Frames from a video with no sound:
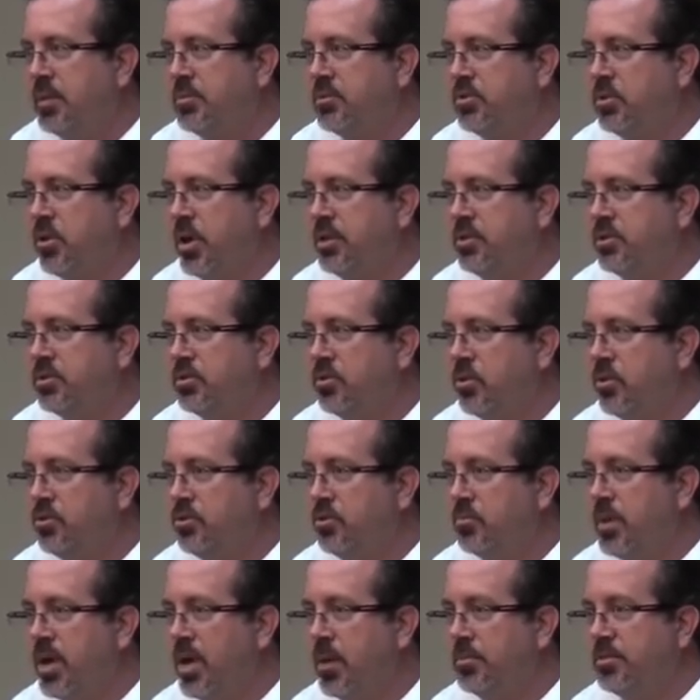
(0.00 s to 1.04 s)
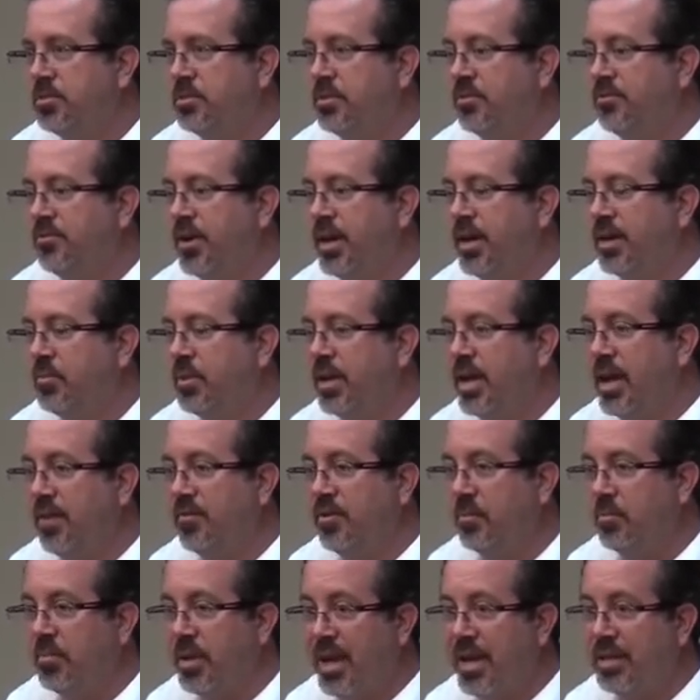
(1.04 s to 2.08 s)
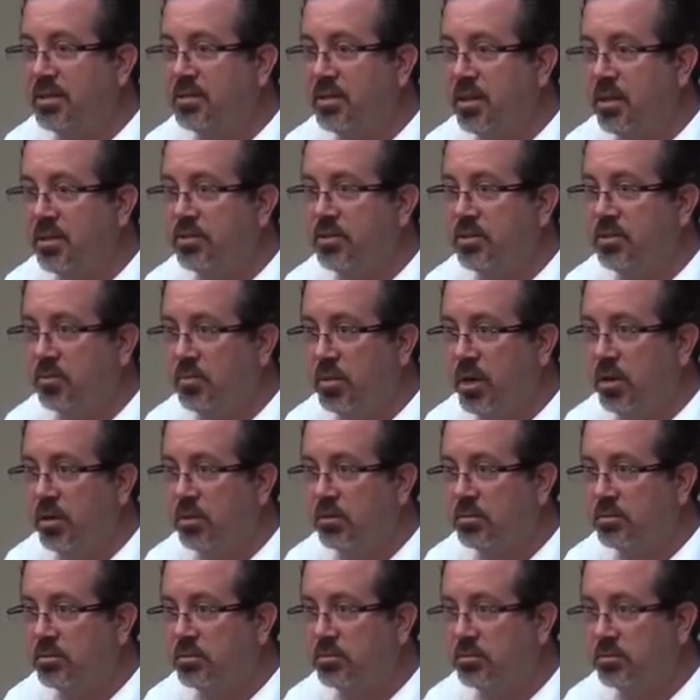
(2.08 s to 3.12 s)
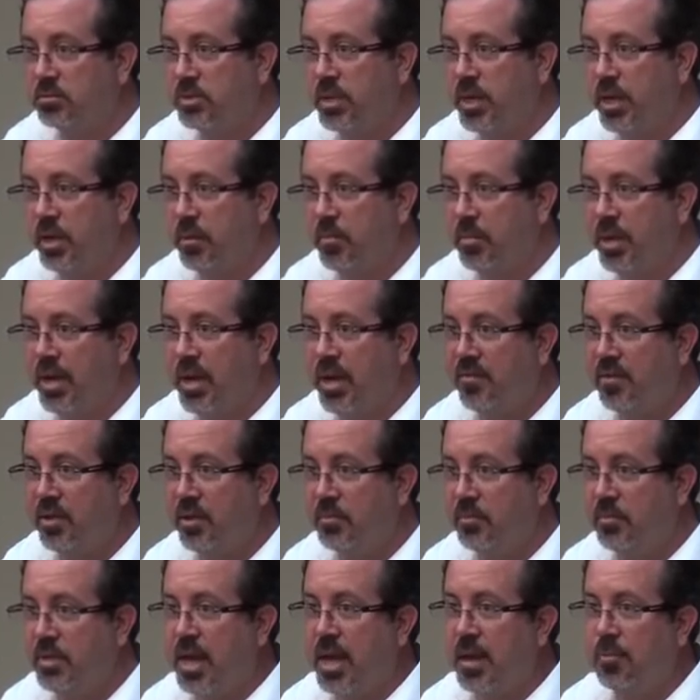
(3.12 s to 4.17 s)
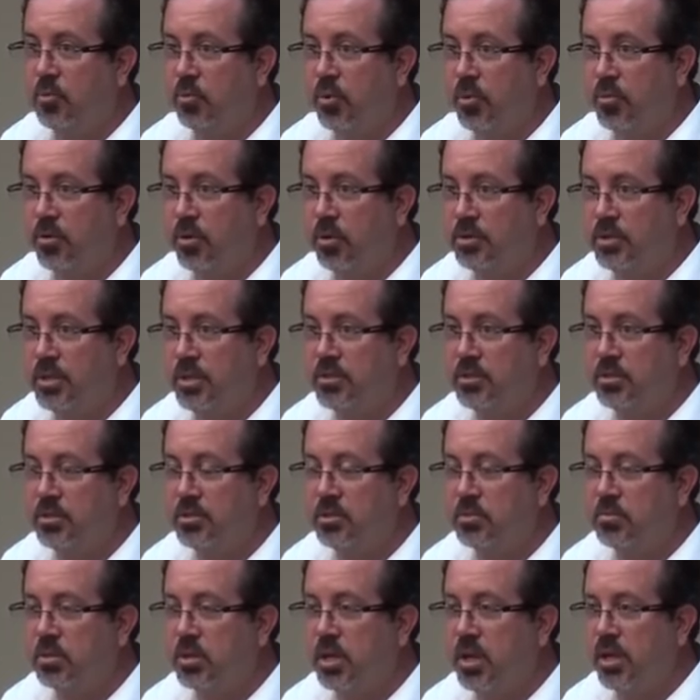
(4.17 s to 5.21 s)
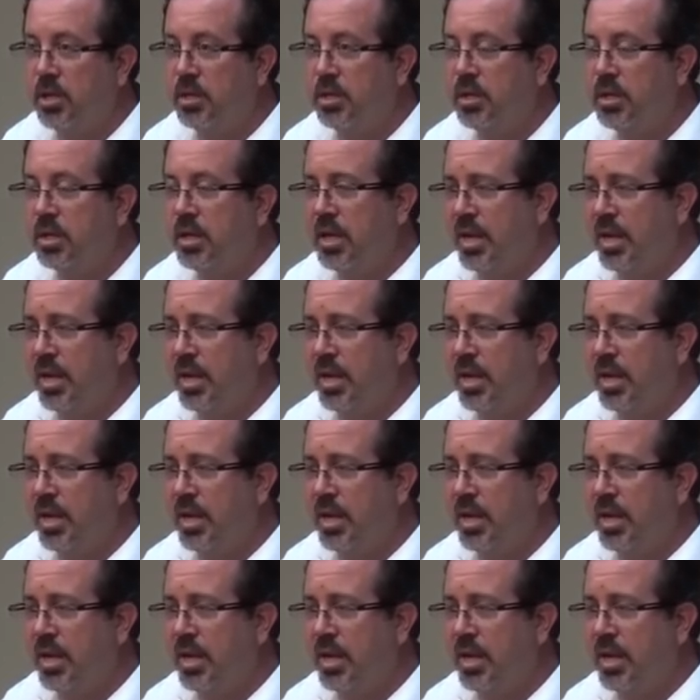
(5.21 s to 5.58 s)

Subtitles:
So I just told you myeloma is defined by having bad cells in your marrow, okay, by having abnormal proteins in your blood,